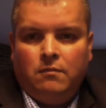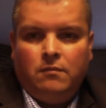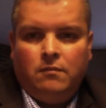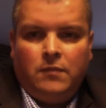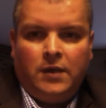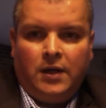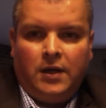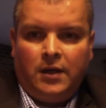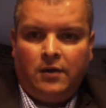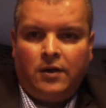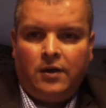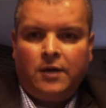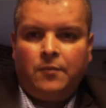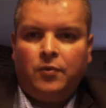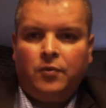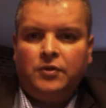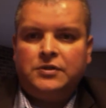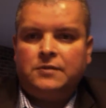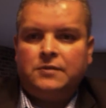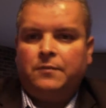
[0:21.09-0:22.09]
and a lot of
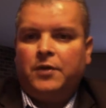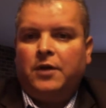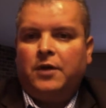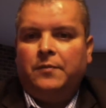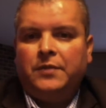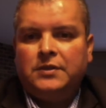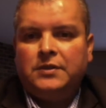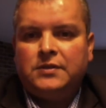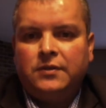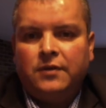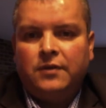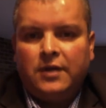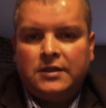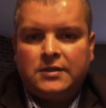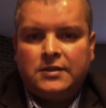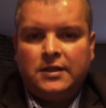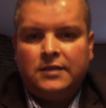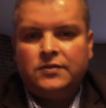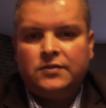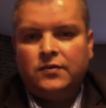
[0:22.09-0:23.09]
police departments in the United
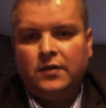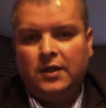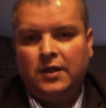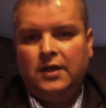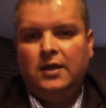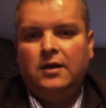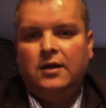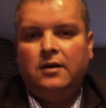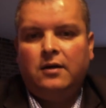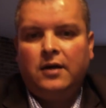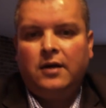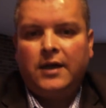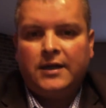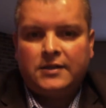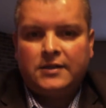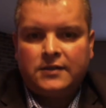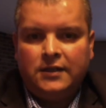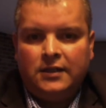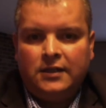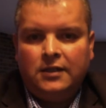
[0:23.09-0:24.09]
States today are
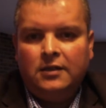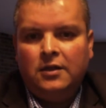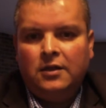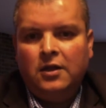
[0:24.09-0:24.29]
asking: